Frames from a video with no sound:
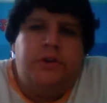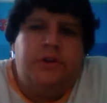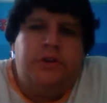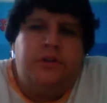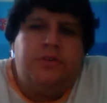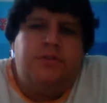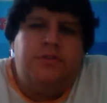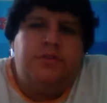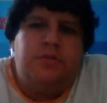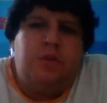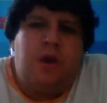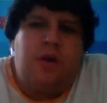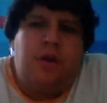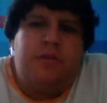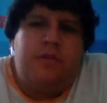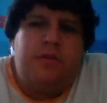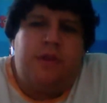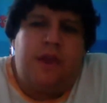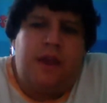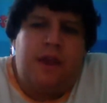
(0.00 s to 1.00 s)
It's 2
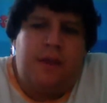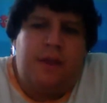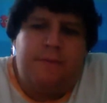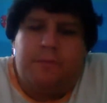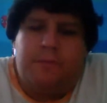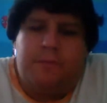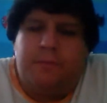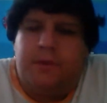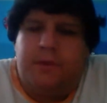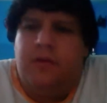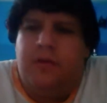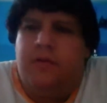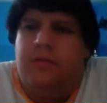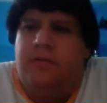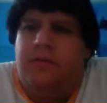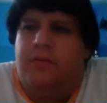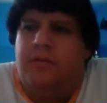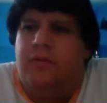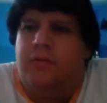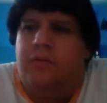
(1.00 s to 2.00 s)
hours ahead from here,
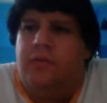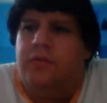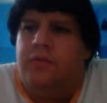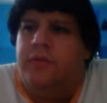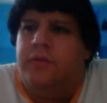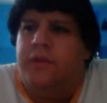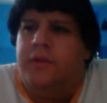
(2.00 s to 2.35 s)
so